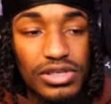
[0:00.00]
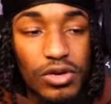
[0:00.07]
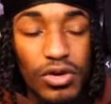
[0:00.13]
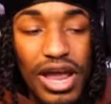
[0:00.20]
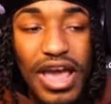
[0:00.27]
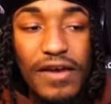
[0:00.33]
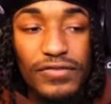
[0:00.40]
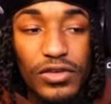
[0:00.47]

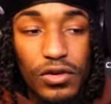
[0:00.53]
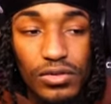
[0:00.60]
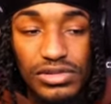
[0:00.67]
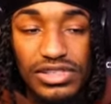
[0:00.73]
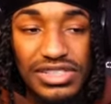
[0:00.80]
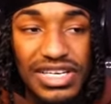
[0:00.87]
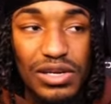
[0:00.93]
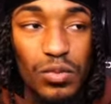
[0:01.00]
after those
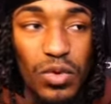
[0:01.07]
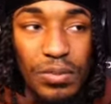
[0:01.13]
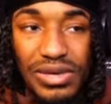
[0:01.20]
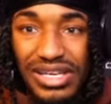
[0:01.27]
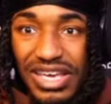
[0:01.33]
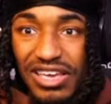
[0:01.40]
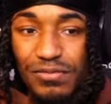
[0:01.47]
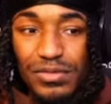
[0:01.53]
10 women
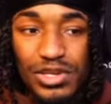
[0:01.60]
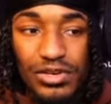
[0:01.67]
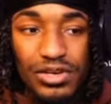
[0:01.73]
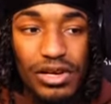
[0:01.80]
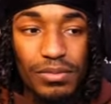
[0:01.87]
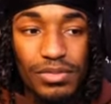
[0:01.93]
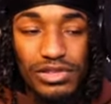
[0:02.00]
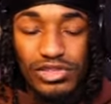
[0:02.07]
gave me their
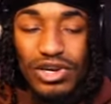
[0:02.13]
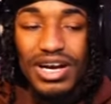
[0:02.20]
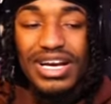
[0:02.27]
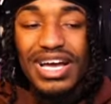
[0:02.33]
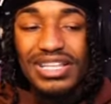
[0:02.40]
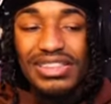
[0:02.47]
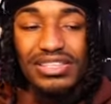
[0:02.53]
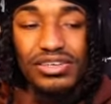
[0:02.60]
numbers, or
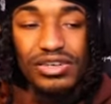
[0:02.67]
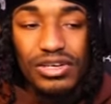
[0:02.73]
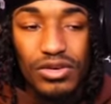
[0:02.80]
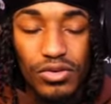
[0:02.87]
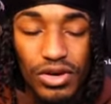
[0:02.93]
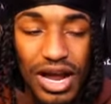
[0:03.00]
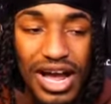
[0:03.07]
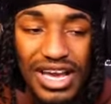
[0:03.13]

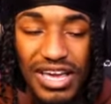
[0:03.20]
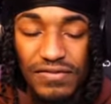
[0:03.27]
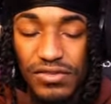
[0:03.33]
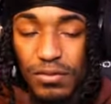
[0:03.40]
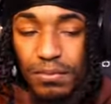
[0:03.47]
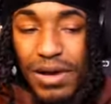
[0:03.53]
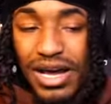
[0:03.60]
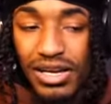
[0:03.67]
I gave
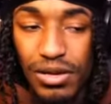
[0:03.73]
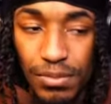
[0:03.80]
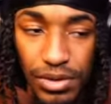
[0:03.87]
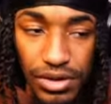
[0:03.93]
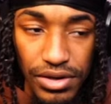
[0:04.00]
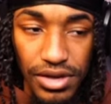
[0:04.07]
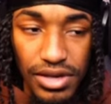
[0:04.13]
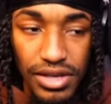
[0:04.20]
them my
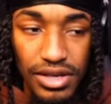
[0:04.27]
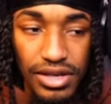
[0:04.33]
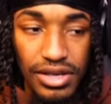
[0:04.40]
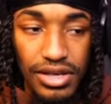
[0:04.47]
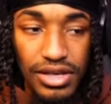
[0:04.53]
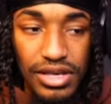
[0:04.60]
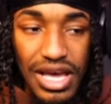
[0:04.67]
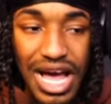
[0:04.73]
number,
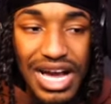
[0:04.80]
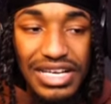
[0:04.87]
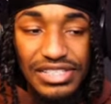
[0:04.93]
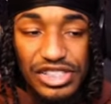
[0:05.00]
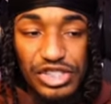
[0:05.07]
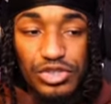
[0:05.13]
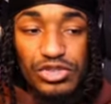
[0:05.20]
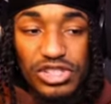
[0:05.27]
I can
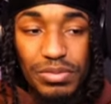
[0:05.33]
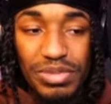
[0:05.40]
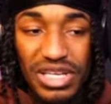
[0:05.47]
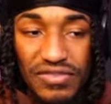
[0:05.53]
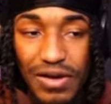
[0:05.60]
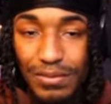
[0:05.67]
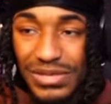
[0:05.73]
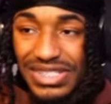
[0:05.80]
choose to
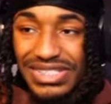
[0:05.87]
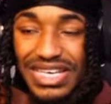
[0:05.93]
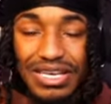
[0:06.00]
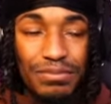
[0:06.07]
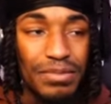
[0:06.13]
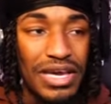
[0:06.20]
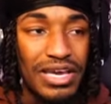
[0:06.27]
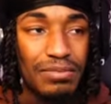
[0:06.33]
believe I'm the
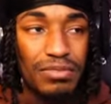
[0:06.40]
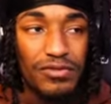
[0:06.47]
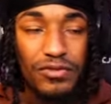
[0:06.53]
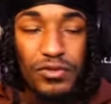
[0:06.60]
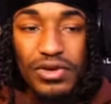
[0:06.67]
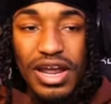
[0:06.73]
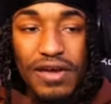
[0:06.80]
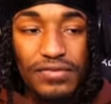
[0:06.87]
same man
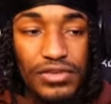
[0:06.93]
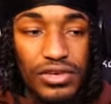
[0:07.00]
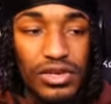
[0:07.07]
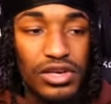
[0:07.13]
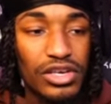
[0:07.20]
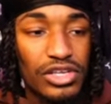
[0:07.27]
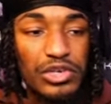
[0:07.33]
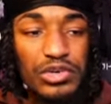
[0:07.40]
before and after.
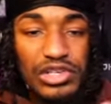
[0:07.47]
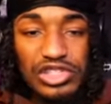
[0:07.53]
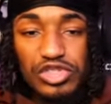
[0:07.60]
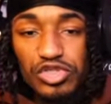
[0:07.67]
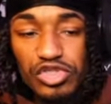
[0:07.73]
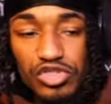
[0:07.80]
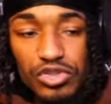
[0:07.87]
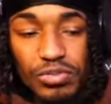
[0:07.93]
You can
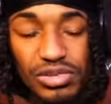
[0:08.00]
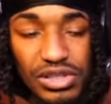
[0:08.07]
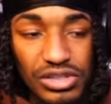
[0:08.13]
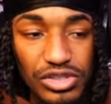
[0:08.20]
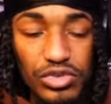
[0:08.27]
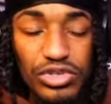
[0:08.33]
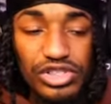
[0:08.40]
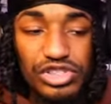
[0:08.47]
choose to
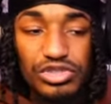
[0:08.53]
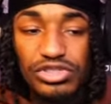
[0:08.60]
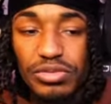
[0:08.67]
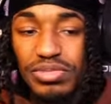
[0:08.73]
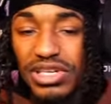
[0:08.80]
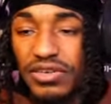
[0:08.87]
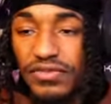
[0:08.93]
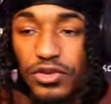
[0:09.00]

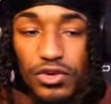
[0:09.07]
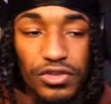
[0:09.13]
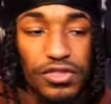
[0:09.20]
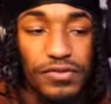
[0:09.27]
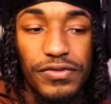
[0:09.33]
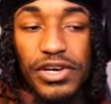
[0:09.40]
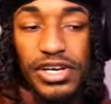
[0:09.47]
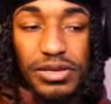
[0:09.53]
believe you're the
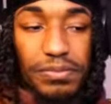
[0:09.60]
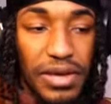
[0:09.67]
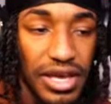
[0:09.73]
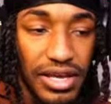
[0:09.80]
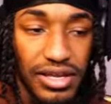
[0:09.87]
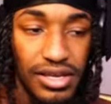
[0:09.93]
fucking man.